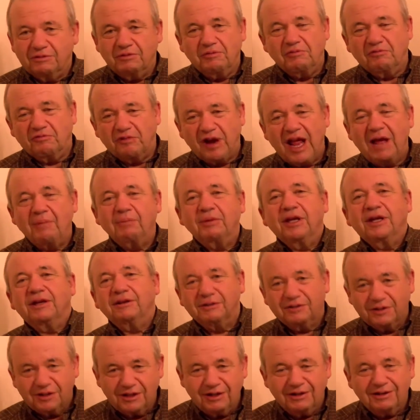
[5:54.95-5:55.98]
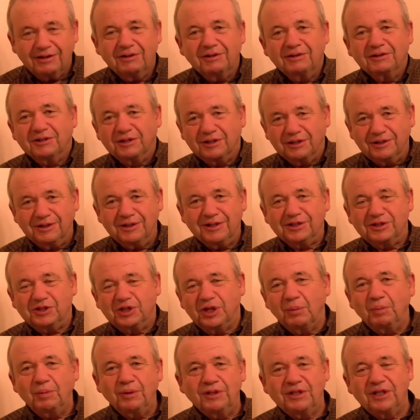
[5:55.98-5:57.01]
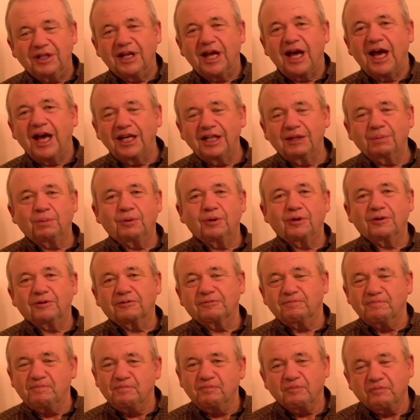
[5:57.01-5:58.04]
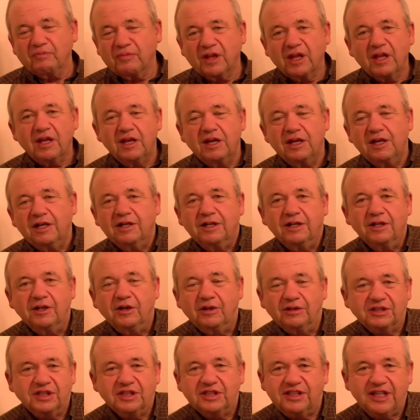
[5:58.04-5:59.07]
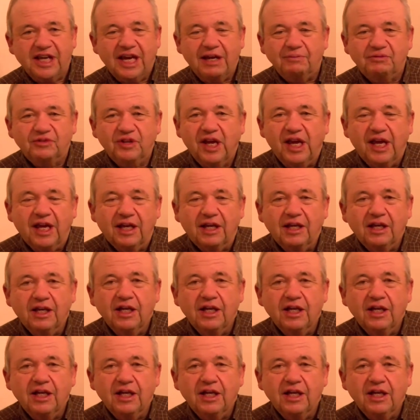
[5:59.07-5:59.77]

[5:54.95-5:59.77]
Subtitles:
ramming the ship into the iceberg. It's the same thing.